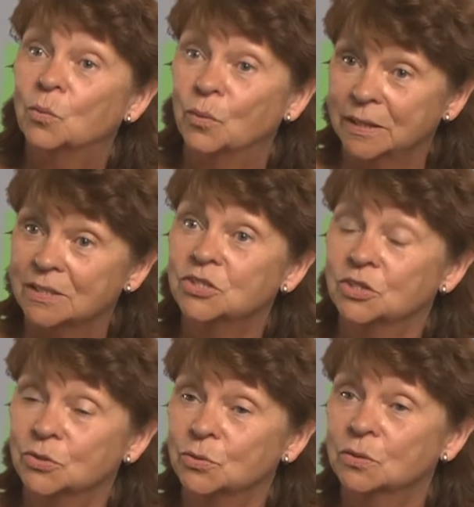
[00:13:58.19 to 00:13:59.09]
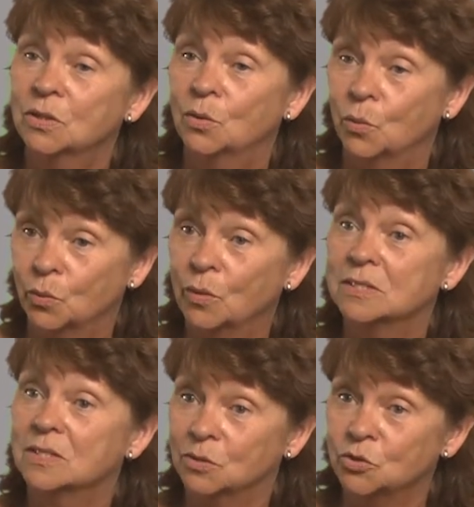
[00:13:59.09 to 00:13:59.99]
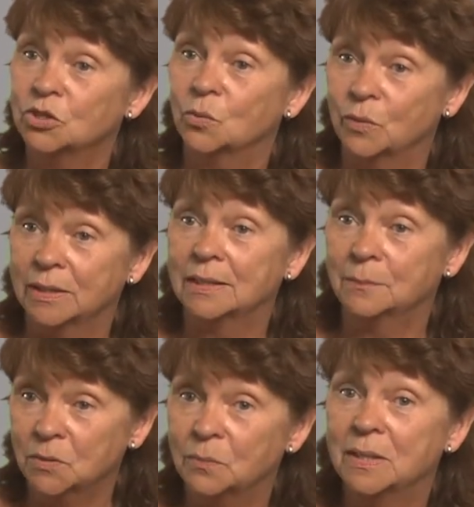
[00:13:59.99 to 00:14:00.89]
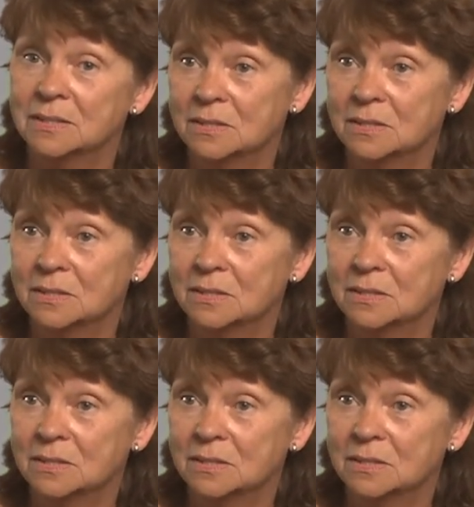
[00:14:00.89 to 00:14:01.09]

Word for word: what issue or what solution we implement.